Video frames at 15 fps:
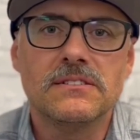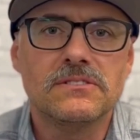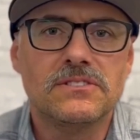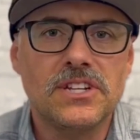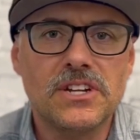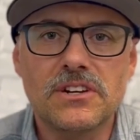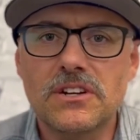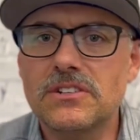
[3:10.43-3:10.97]

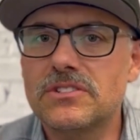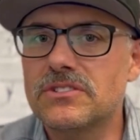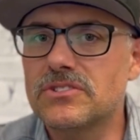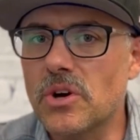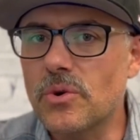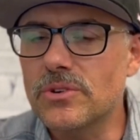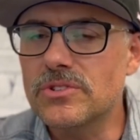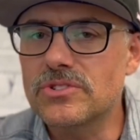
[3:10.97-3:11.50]
dear
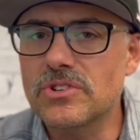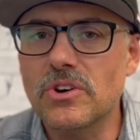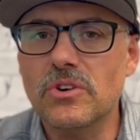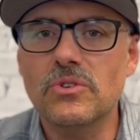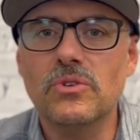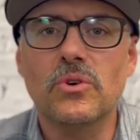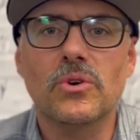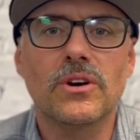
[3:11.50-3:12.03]

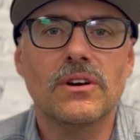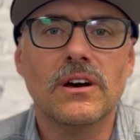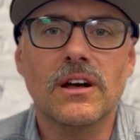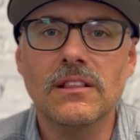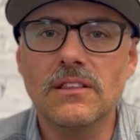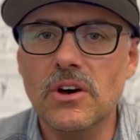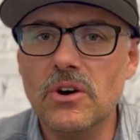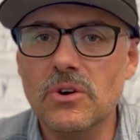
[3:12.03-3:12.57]
so-and-so, or
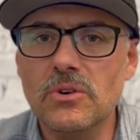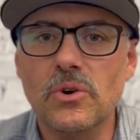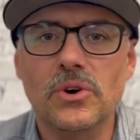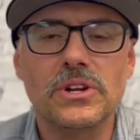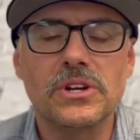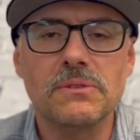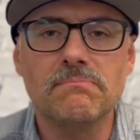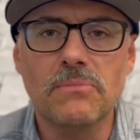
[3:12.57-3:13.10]
hello, or
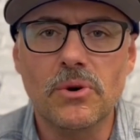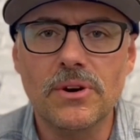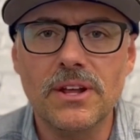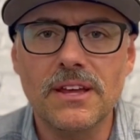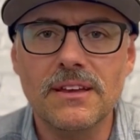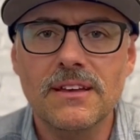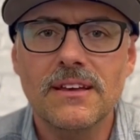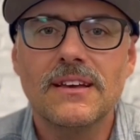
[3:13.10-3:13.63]
good morning,